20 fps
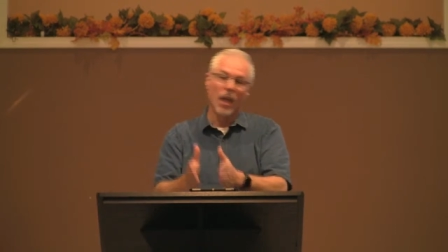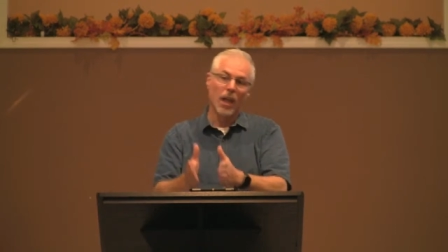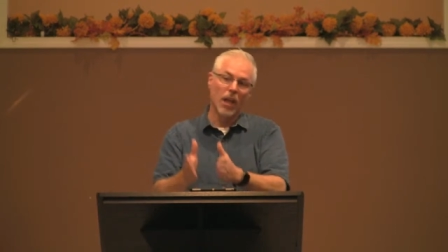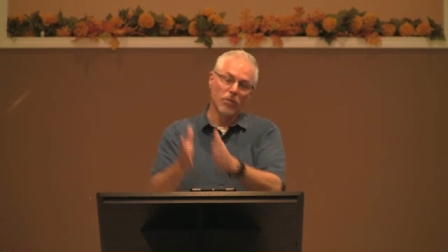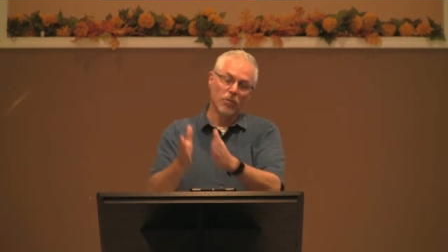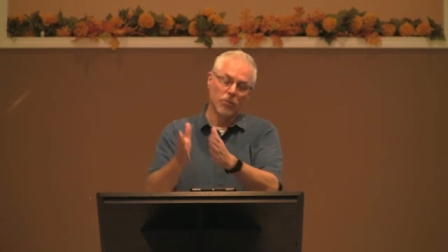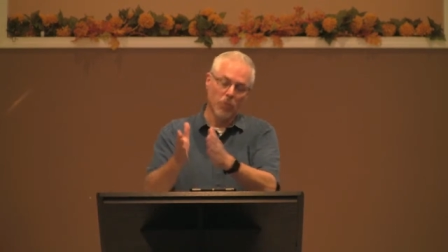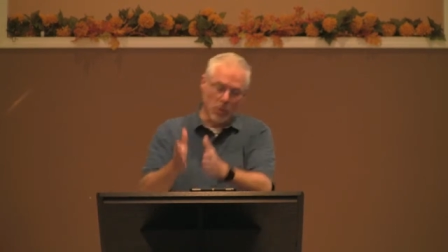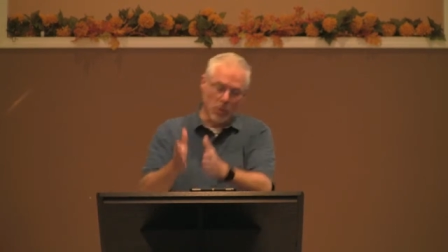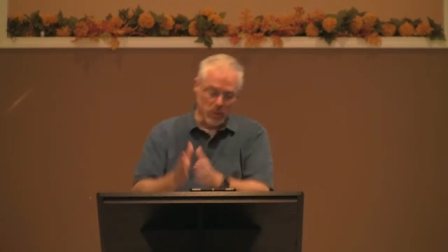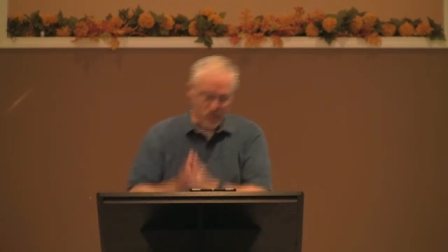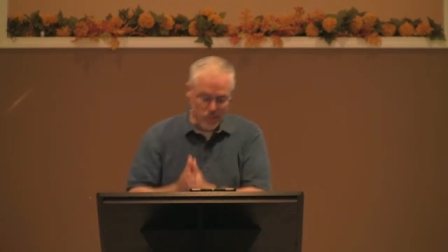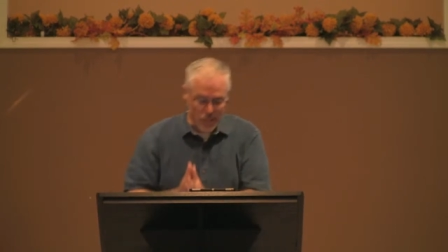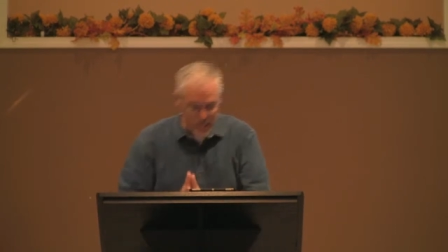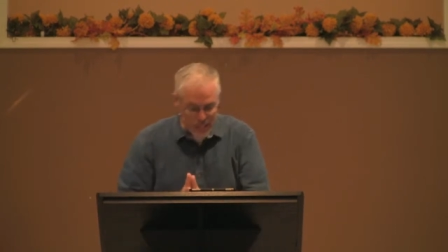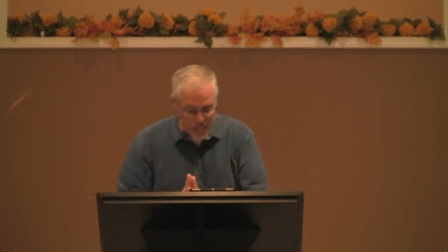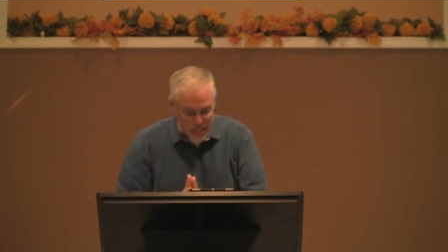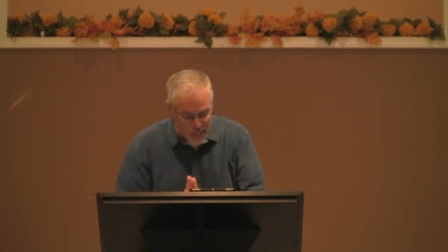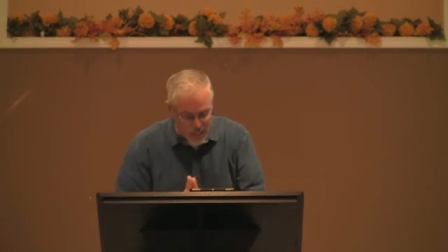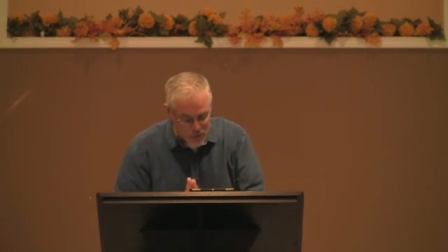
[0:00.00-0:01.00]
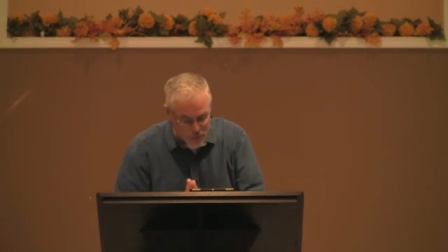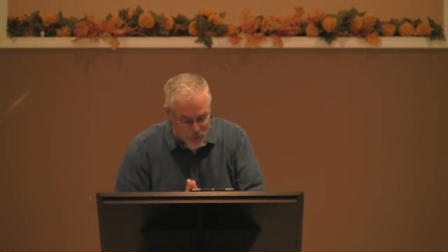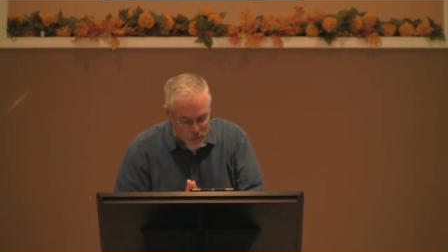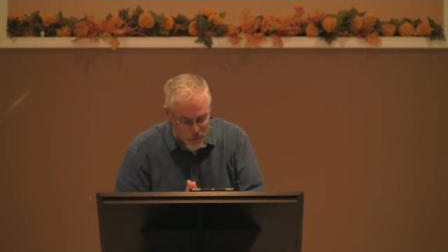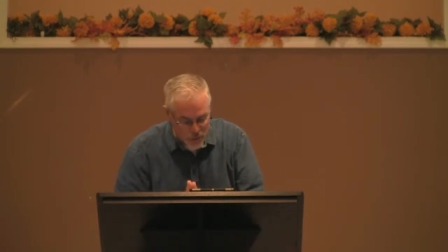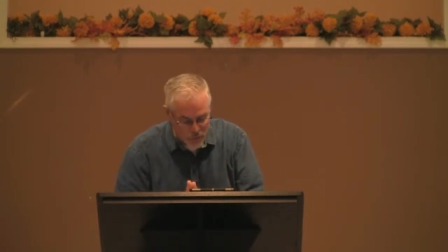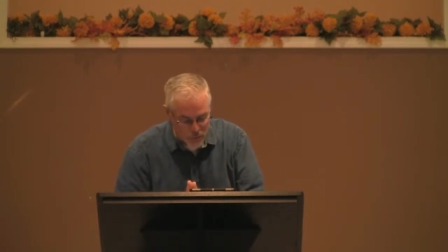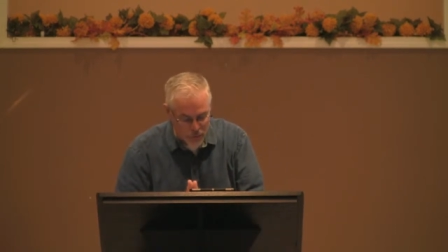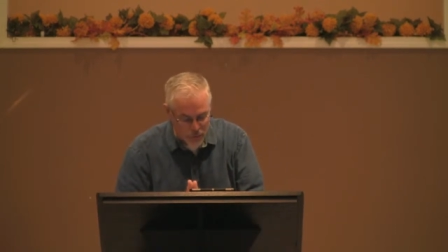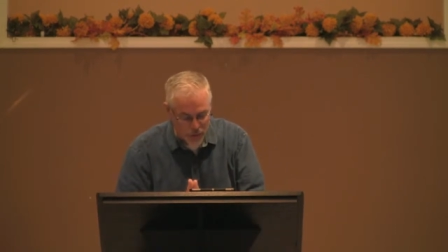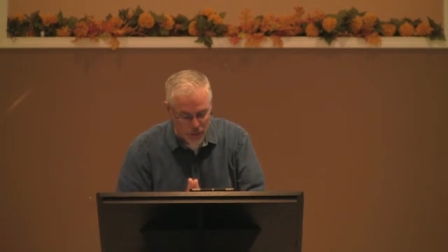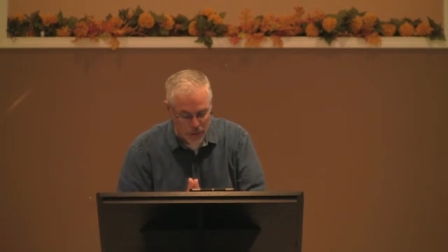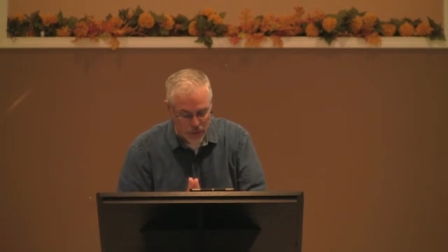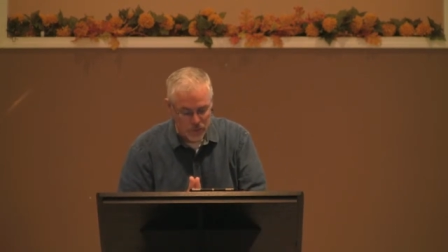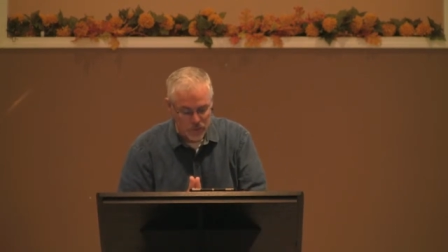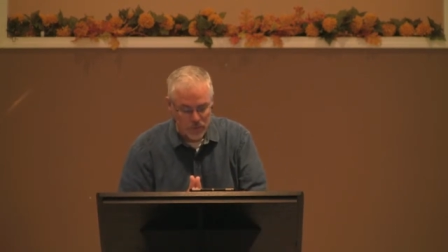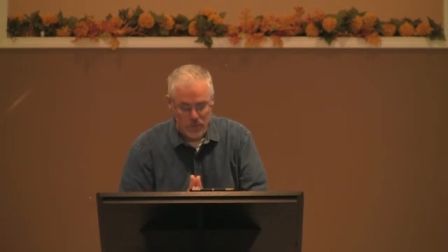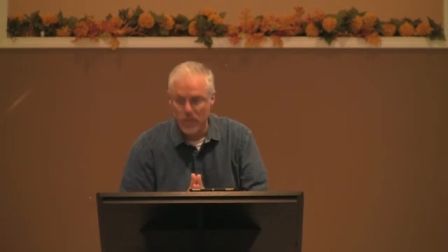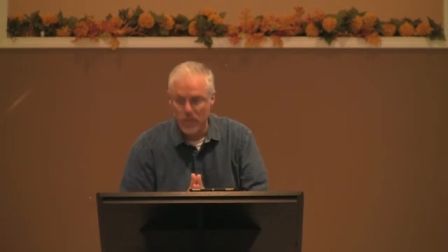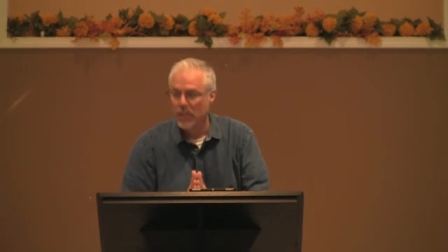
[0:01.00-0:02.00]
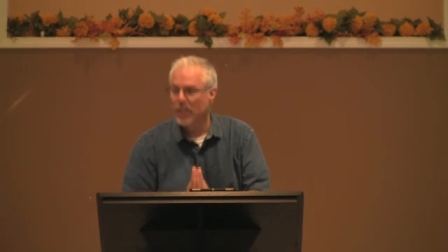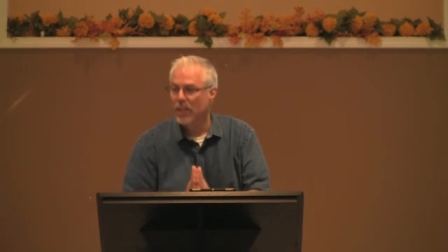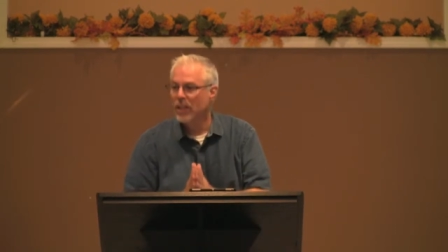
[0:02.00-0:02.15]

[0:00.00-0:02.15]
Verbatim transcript: and focus on his sufferings.